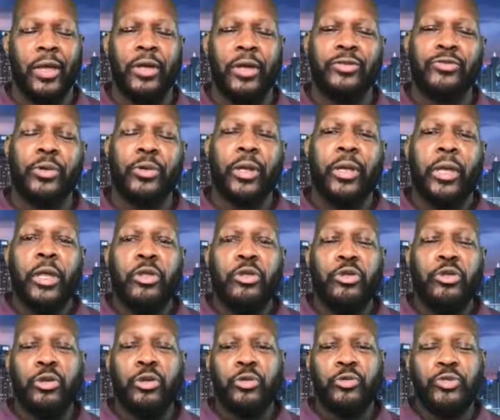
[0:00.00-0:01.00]
That's right.
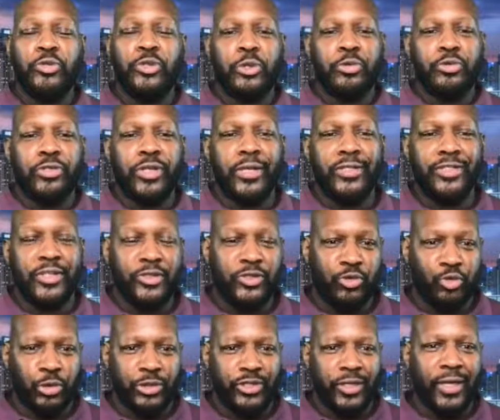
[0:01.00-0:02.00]
So Chase, just
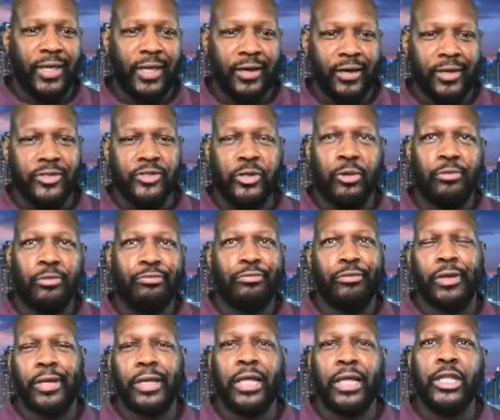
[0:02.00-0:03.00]
switching gears, so
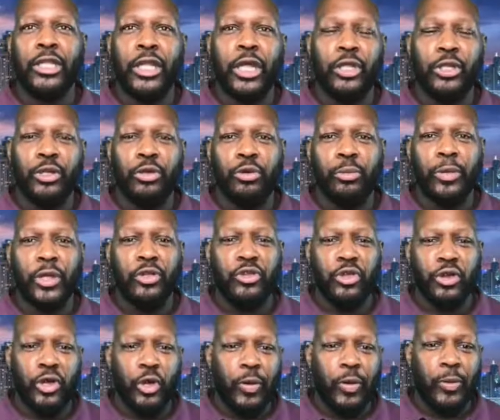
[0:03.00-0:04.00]
a little bit,
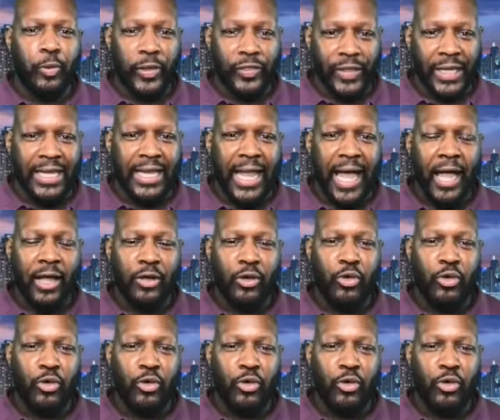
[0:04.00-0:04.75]
with a lot